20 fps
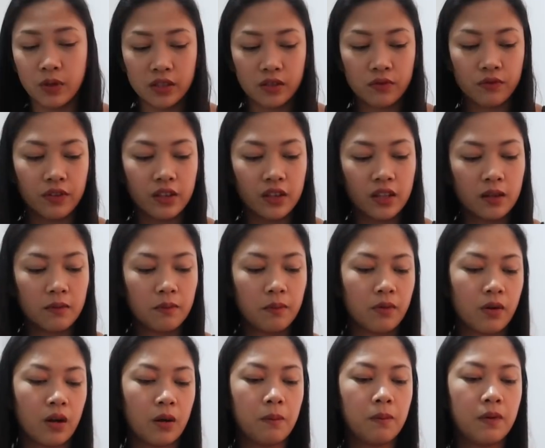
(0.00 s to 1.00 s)
breastfeed in
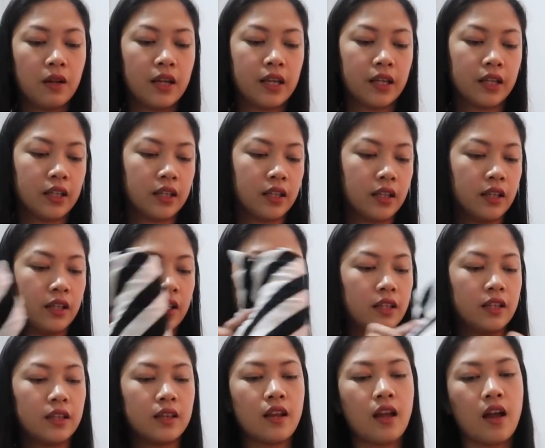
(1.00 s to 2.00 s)
public
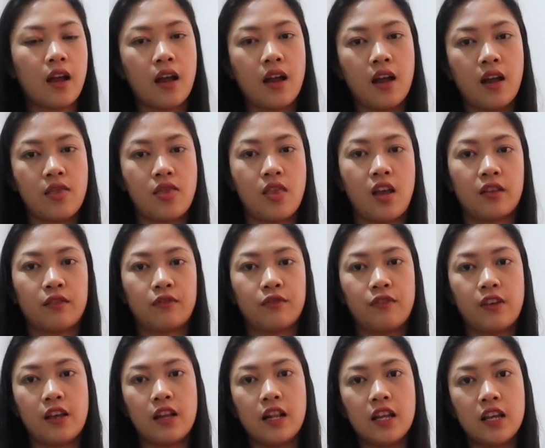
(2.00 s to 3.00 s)
na not
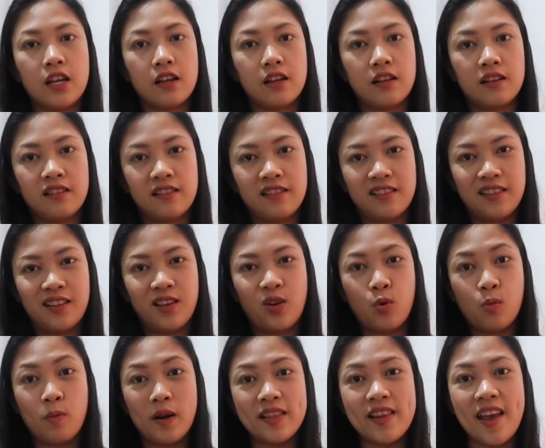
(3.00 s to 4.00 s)
feeling
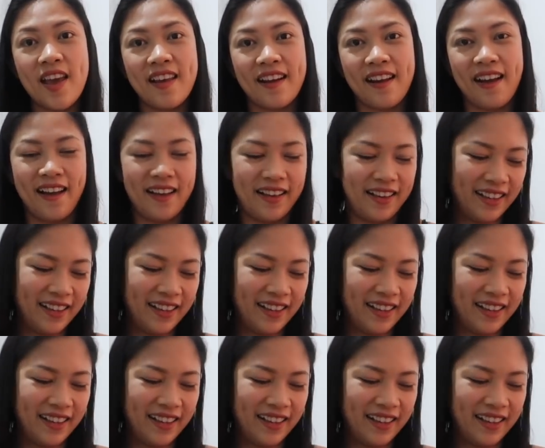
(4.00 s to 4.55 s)
badera.